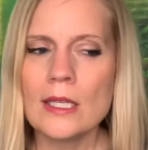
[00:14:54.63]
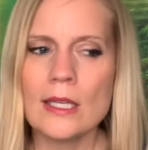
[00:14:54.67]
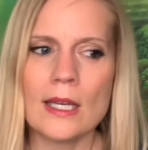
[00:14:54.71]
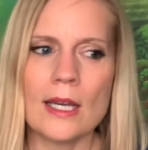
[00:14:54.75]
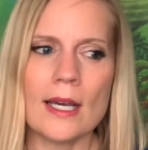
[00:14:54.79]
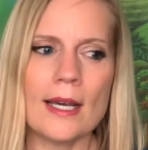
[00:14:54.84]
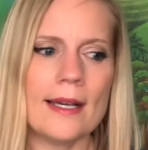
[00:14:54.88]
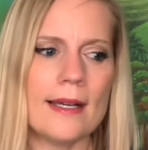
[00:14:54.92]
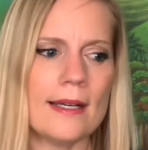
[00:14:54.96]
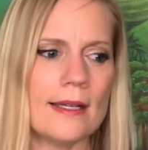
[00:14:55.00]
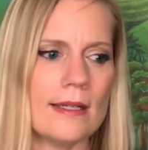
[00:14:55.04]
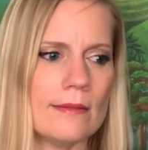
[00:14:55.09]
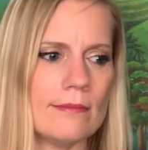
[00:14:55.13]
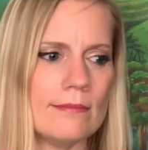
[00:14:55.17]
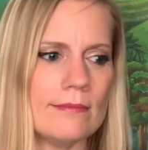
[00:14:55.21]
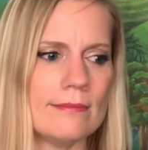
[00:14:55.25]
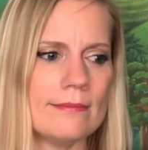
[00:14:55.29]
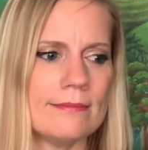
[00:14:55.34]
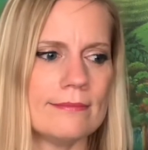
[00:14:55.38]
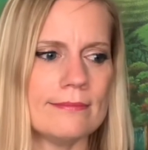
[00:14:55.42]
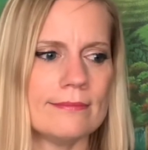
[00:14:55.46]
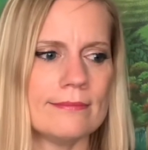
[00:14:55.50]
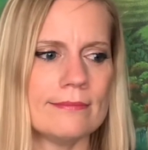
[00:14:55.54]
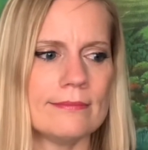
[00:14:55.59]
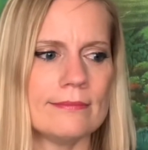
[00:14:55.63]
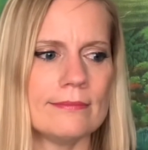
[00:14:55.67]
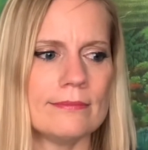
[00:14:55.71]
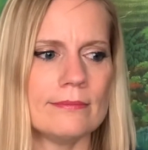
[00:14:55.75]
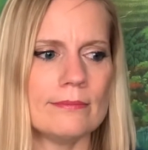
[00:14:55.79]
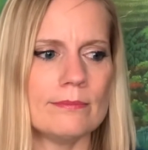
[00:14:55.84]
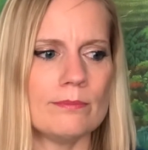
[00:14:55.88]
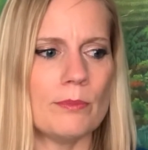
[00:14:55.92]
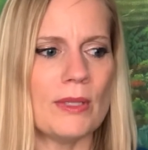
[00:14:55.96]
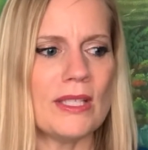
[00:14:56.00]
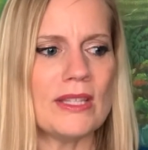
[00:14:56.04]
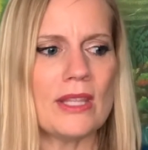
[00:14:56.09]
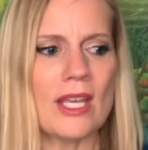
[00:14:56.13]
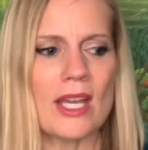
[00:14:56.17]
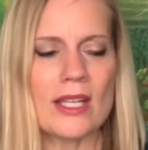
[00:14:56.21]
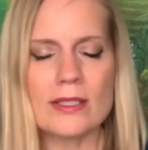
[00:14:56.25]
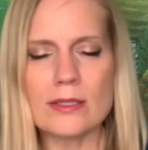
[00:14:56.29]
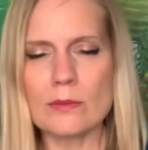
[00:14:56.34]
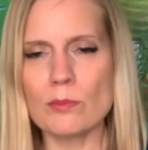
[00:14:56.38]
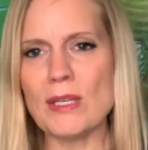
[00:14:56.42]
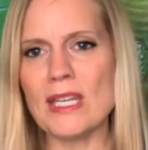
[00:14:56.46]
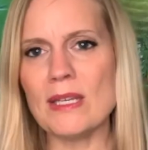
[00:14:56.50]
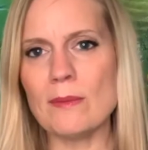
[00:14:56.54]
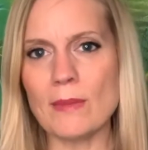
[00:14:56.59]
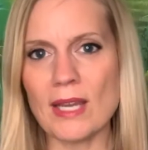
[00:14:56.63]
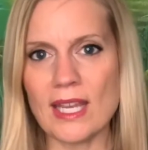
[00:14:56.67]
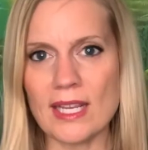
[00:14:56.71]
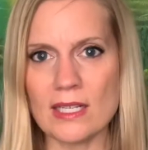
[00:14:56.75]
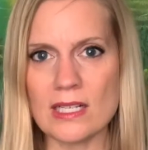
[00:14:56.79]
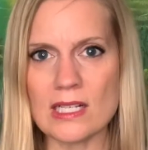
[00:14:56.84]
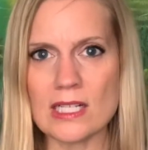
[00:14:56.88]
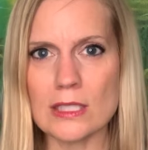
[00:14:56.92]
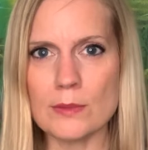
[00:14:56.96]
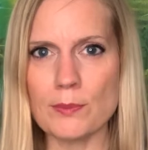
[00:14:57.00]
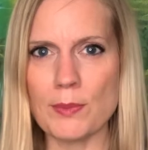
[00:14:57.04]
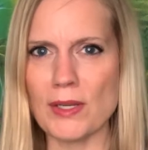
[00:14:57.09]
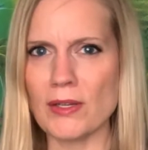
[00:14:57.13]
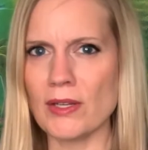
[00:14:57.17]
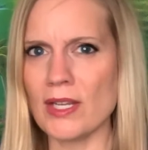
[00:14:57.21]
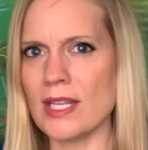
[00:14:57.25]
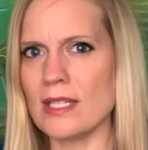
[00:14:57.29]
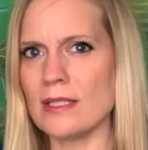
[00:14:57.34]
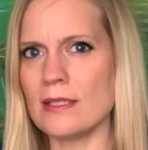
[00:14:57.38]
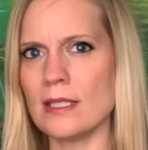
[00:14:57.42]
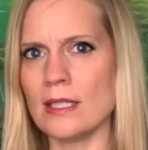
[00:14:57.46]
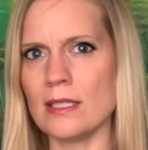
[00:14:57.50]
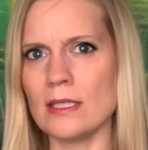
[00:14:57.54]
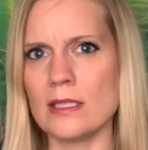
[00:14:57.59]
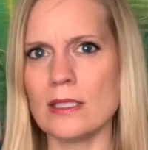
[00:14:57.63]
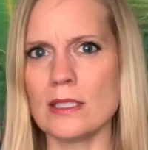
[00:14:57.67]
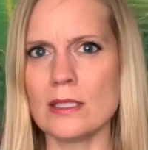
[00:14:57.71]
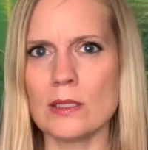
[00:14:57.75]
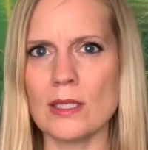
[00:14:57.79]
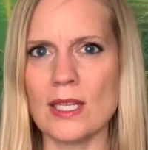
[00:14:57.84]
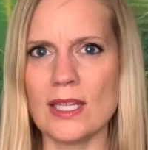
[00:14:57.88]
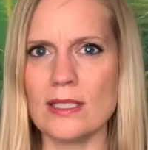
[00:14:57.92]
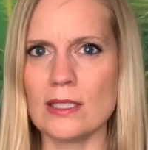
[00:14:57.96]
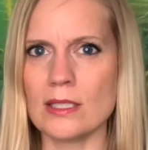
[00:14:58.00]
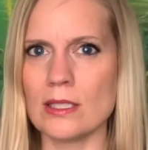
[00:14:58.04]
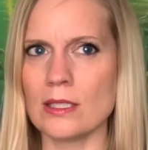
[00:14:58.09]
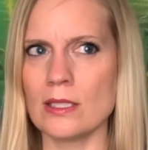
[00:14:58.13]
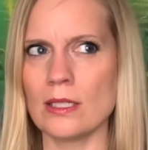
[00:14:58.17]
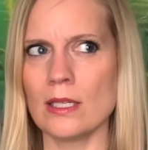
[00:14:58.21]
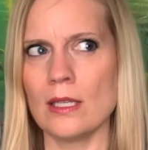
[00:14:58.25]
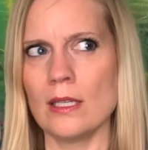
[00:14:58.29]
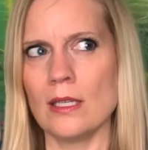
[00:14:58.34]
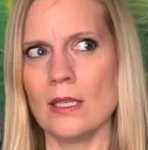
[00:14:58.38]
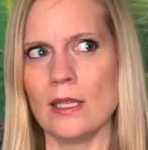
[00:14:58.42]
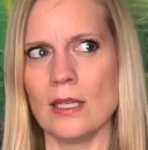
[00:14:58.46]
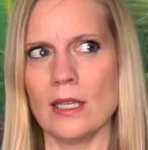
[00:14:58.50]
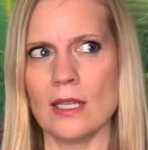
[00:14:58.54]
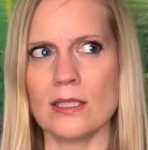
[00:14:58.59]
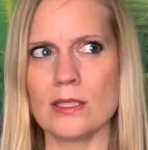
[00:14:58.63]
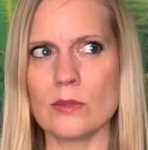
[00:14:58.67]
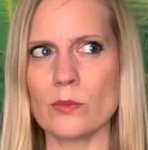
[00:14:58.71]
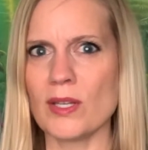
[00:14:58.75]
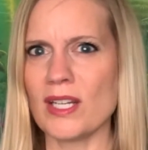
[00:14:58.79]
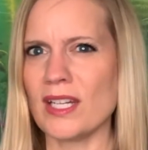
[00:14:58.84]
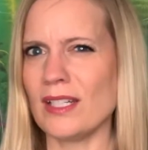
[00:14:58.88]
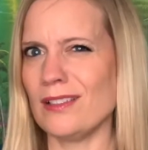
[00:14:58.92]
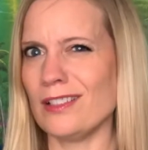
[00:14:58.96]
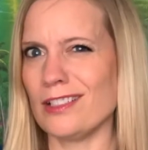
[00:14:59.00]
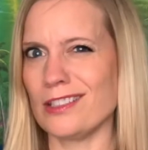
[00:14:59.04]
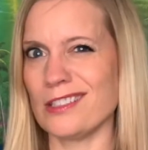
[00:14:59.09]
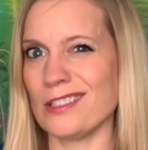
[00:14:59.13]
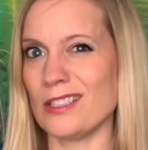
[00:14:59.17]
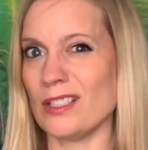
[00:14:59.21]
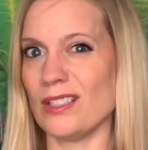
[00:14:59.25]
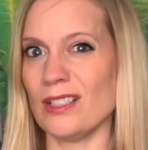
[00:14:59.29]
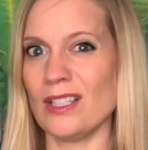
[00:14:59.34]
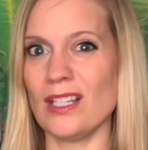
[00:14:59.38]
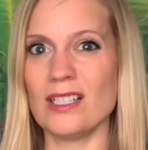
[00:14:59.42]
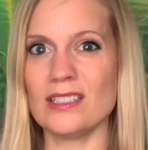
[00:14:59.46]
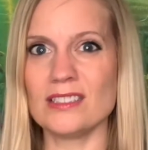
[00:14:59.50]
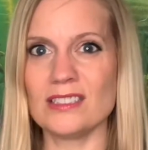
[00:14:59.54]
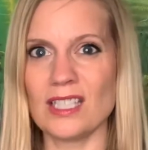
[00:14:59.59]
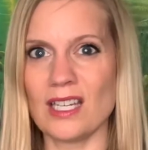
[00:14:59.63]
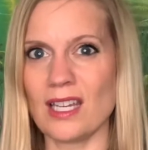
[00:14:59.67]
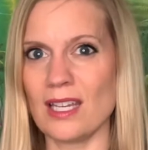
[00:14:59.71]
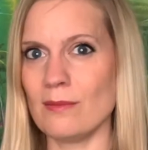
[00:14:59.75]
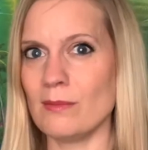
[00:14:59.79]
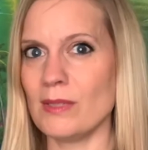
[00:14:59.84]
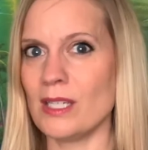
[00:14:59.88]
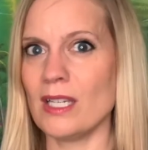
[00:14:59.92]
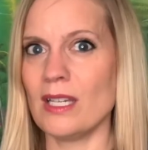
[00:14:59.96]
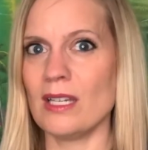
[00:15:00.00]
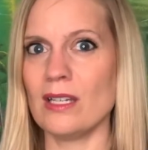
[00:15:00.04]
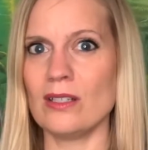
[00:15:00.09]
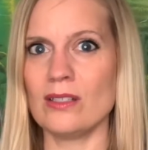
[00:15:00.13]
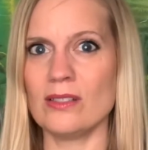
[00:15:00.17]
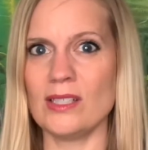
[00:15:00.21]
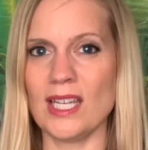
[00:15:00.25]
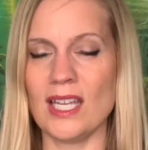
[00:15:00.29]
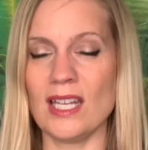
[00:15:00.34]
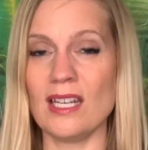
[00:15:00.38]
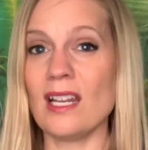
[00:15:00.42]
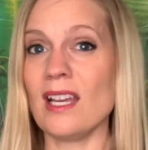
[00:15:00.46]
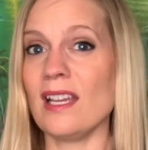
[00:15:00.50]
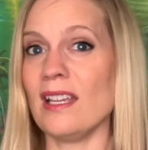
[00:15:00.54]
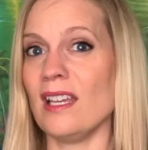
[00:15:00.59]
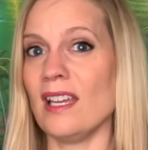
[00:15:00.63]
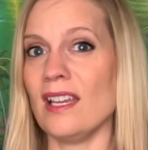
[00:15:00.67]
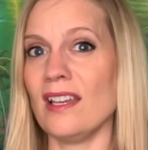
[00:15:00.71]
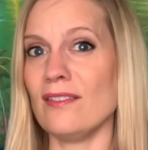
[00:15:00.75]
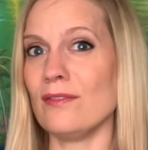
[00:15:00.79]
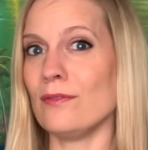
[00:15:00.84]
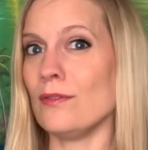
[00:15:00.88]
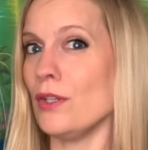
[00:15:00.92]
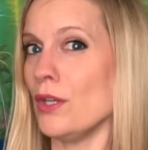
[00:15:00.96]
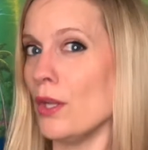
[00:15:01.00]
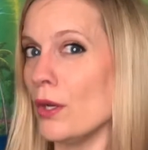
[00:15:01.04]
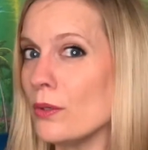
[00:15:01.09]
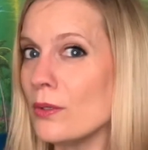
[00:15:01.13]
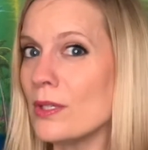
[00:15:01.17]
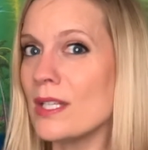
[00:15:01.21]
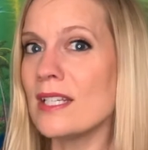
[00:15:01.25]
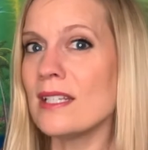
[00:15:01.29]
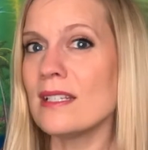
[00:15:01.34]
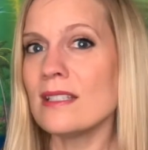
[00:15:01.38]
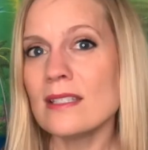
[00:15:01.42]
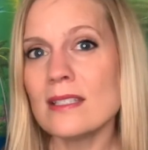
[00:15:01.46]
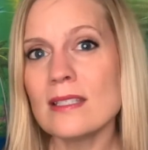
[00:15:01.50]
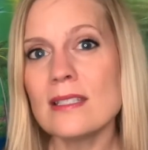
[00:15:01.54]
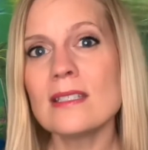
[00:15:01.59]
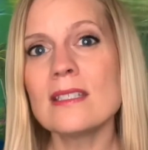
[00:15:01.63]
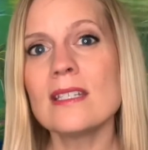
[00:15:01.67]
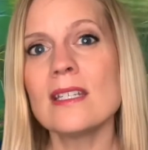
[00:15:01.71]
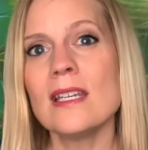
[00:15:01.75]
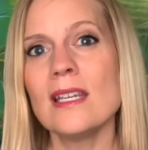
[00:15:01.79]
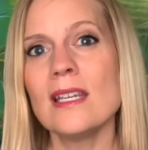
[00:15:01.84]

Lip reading: But that's been my experience, and it's what I learned a long time ago, and I have noticed